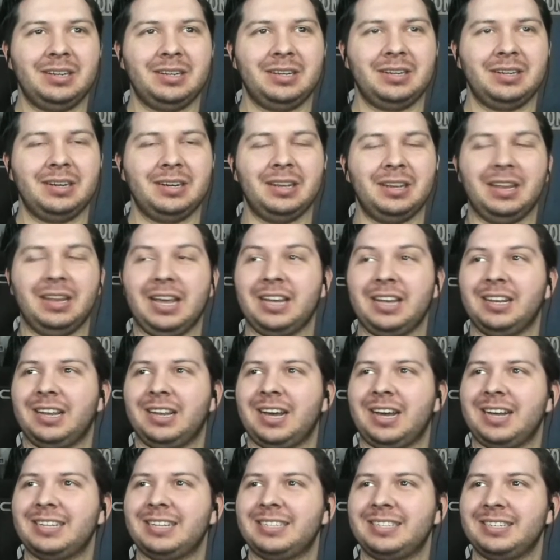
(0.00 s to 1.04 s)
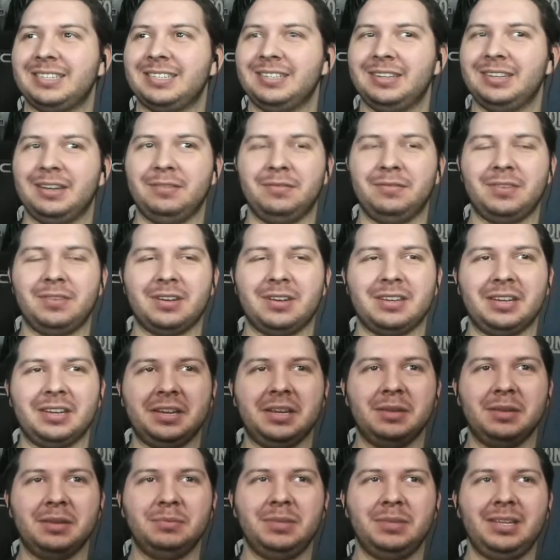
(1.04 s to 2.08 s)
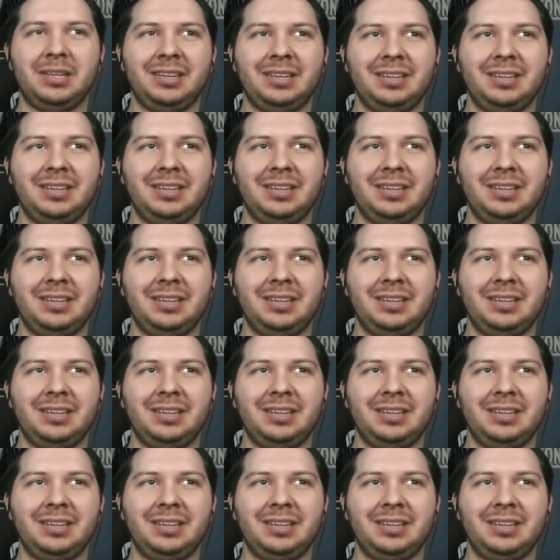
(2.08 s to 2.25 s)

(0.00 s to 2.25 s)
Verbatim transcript: Legolas and, and fucking Gimli.